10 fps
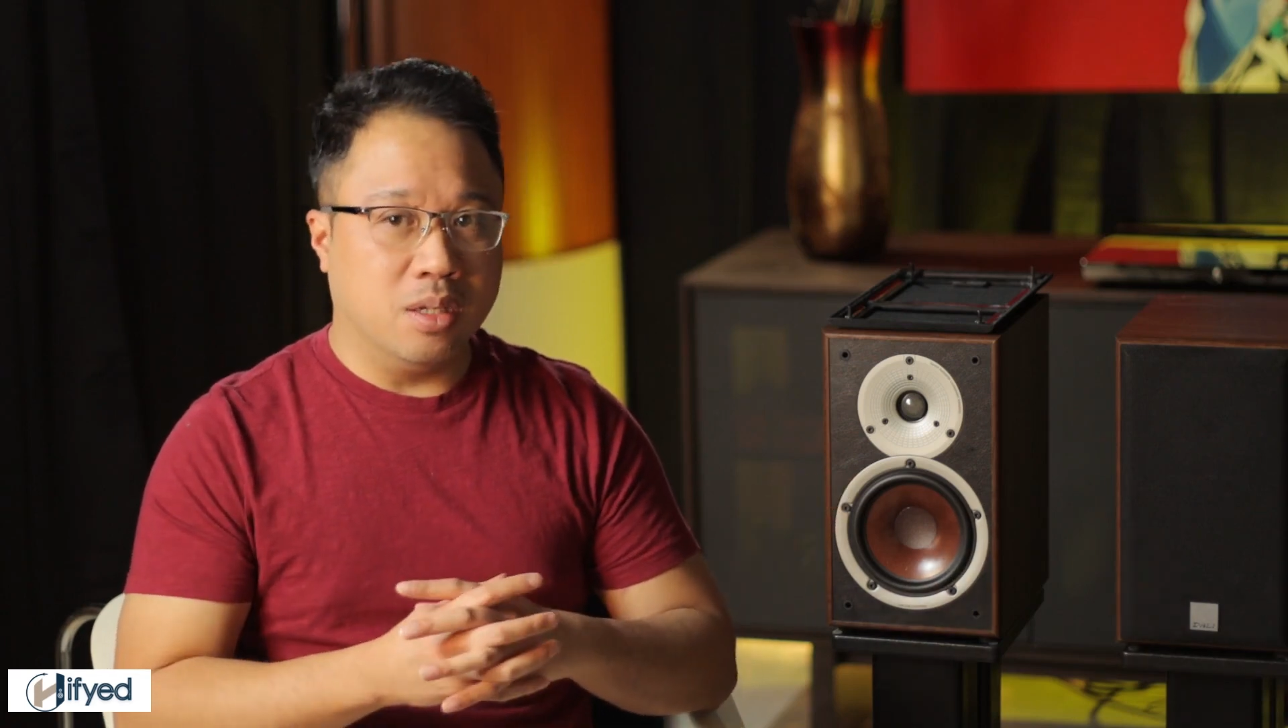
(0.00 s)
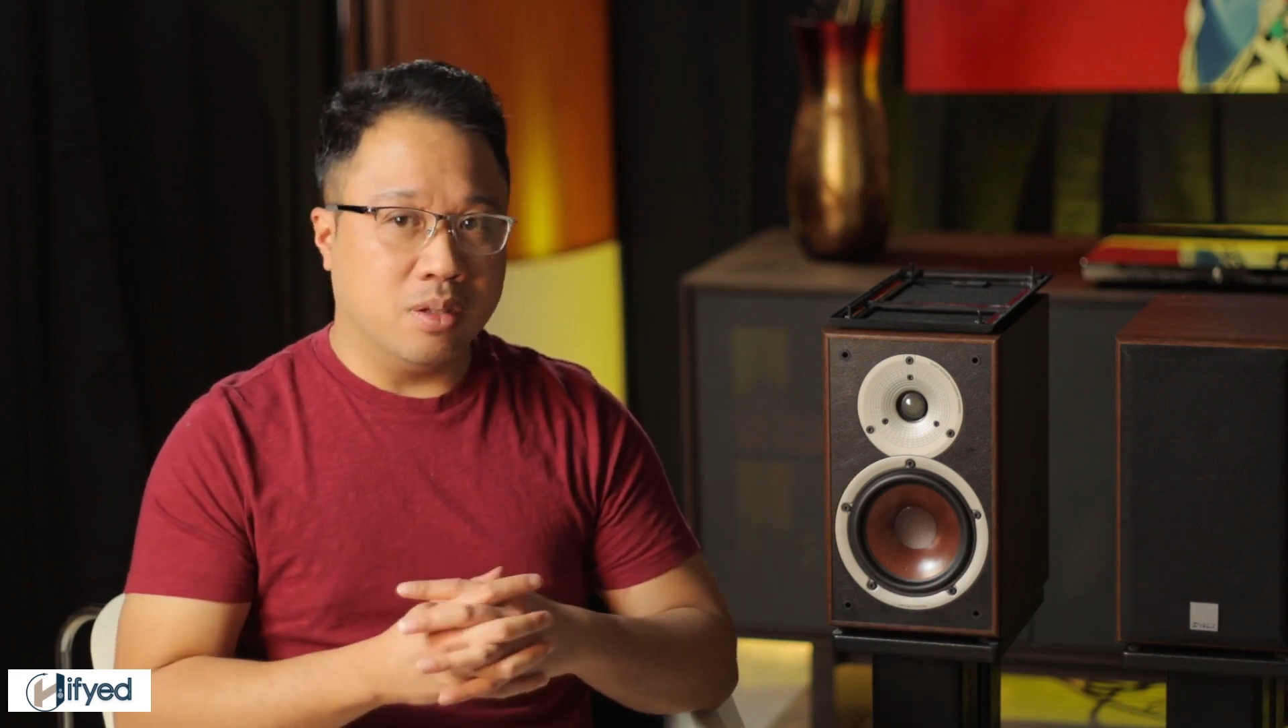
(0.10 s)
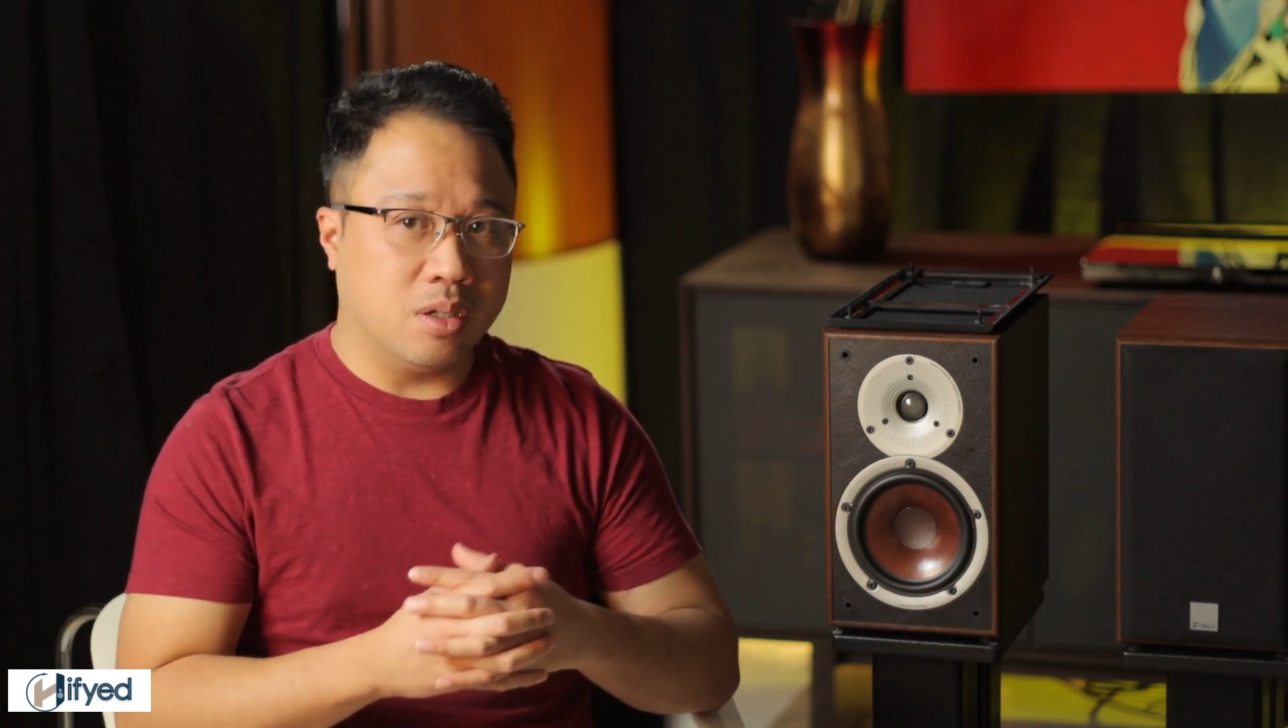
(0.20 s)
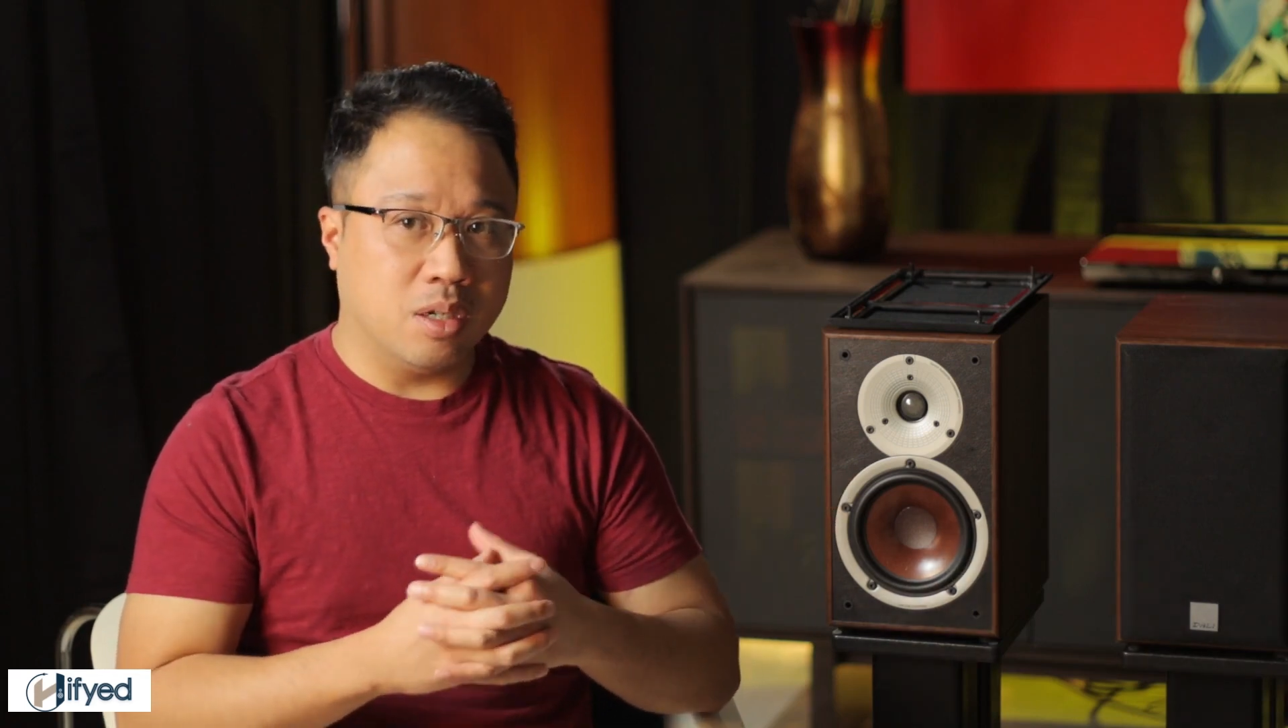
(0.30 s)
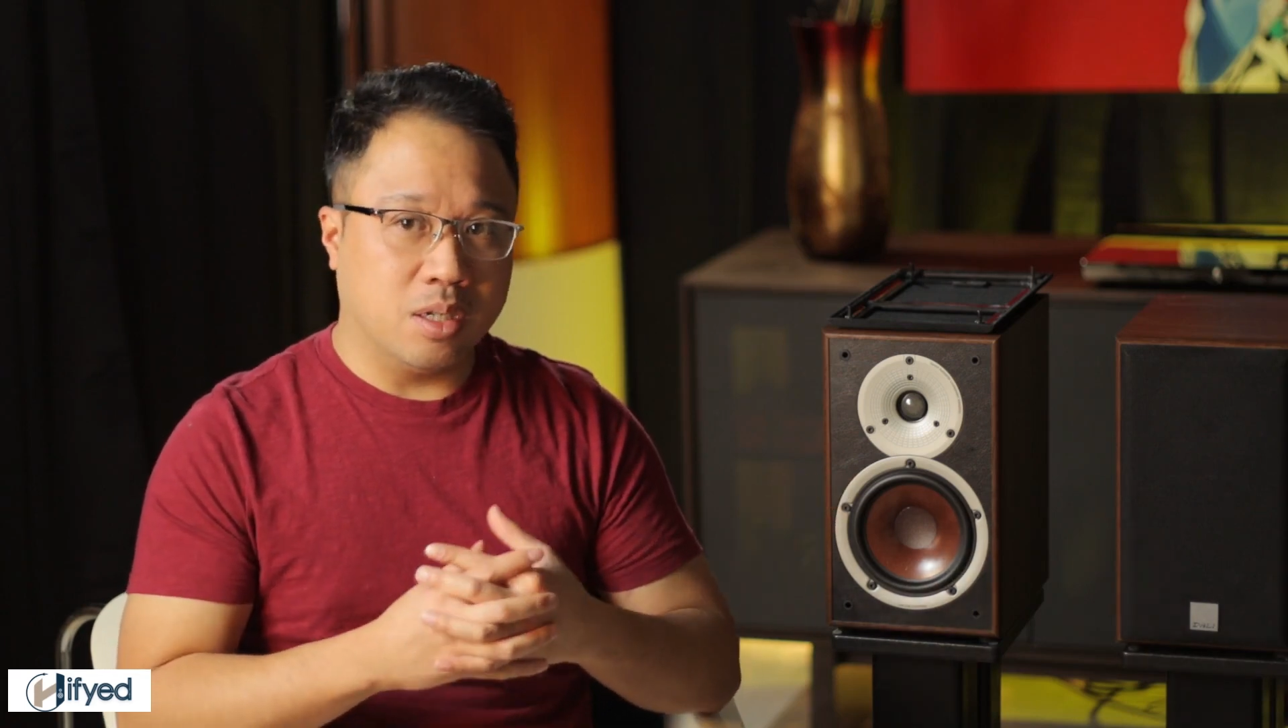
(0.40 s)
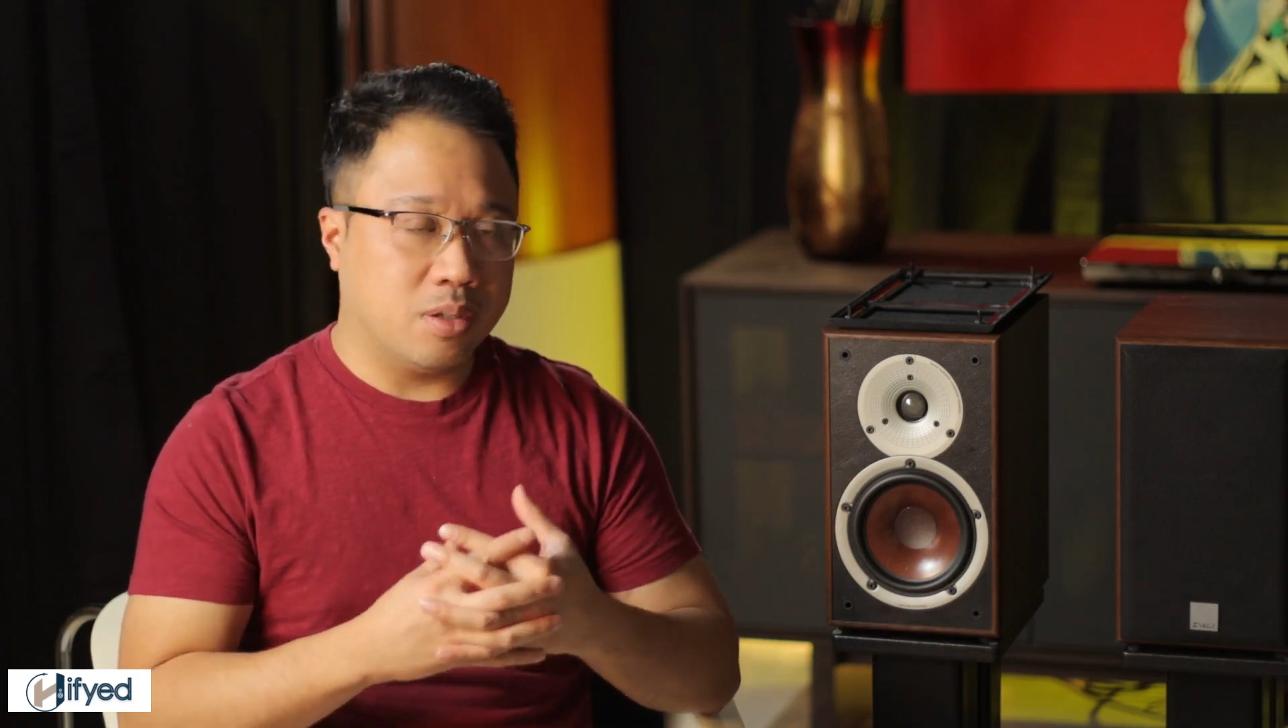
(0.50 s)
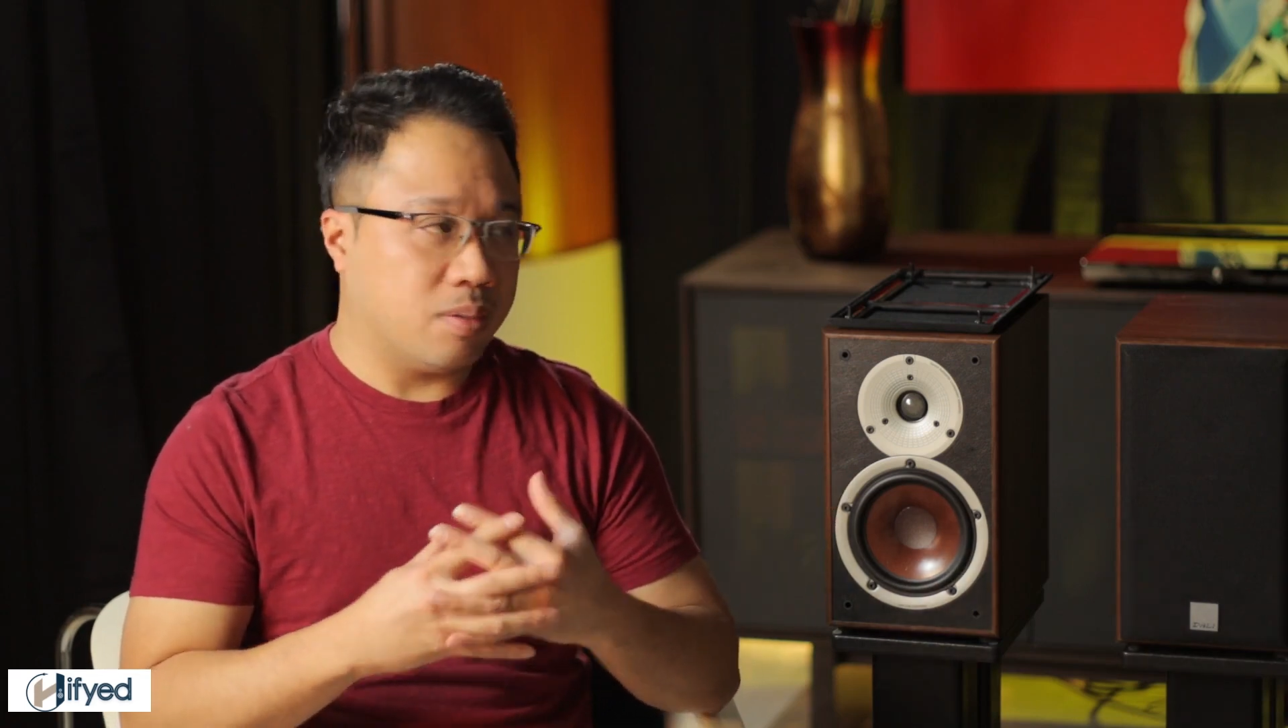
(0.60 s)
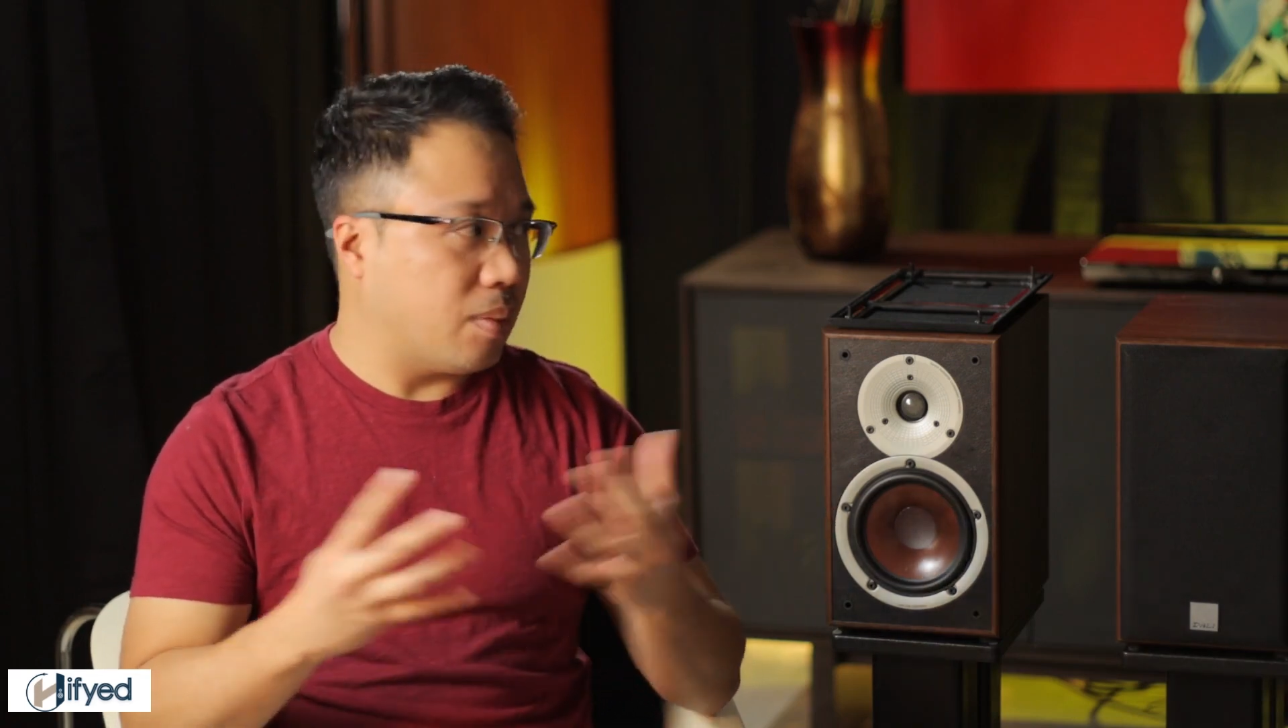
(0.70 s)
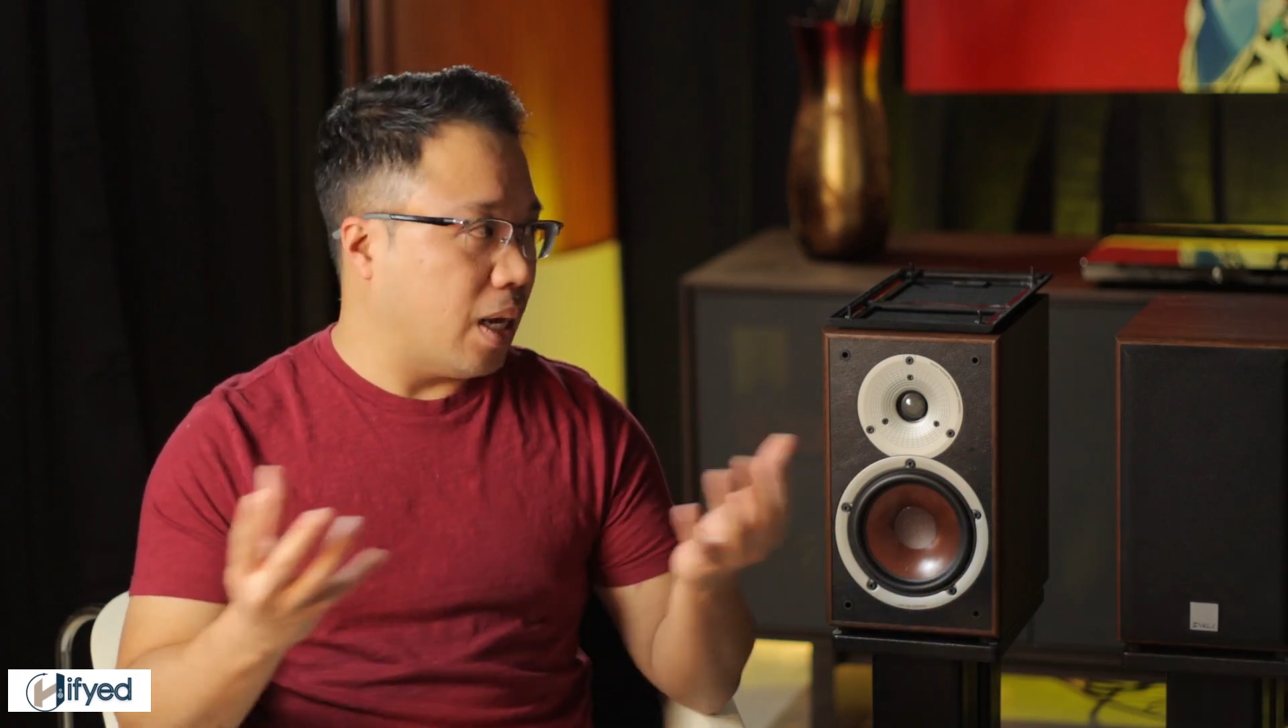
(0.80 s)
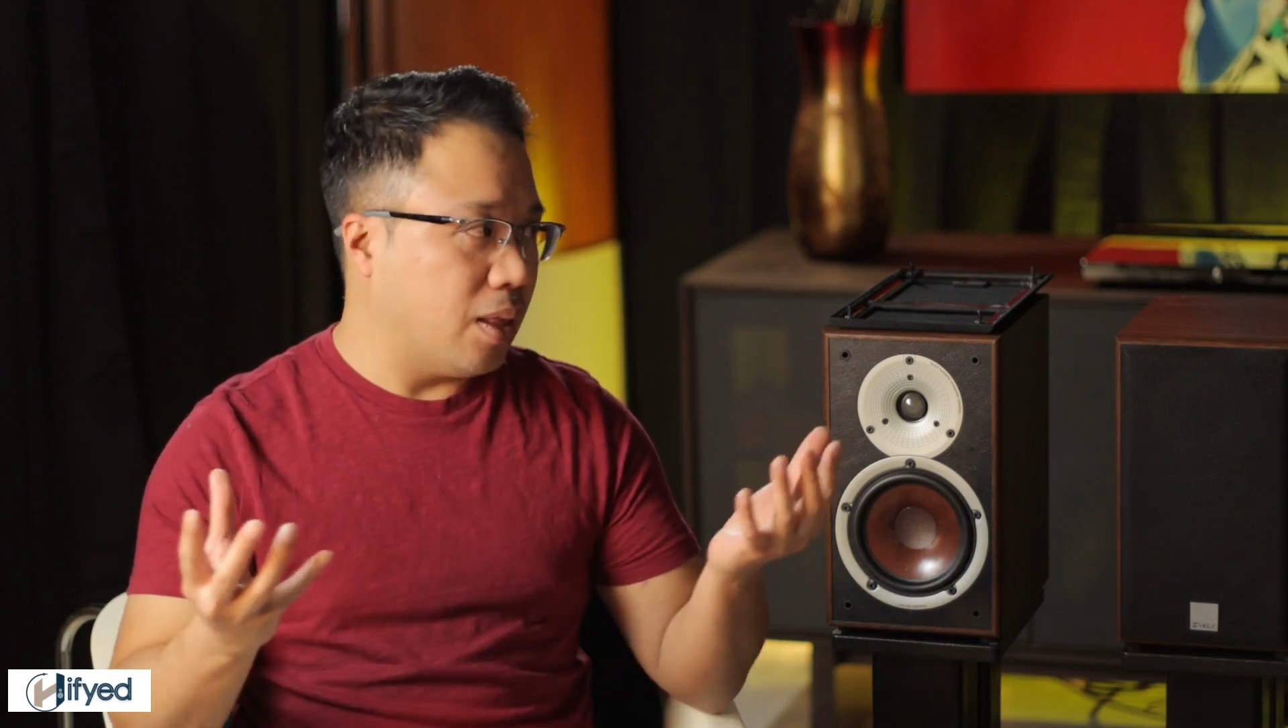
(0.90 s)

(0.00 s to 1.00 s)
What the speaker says: is just,